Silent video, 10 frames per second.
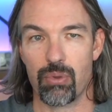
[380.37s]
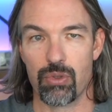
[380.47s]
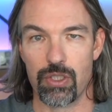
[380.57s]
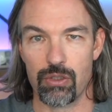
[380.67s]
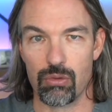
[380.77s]

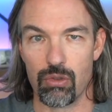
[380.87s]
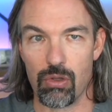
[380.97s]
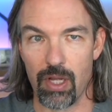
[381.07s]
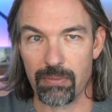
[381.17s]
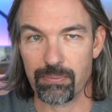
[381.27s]
procedure look
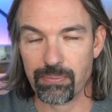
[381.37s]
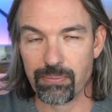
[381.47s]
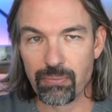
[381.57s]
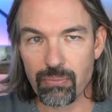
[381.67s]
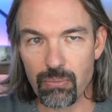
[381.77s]
like?
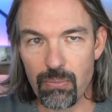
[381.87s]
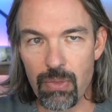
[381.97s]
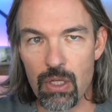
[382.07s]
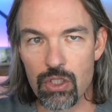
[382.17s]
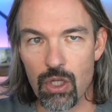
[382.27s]

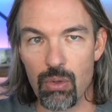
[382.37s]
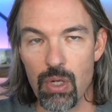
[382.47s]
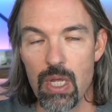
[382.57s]
So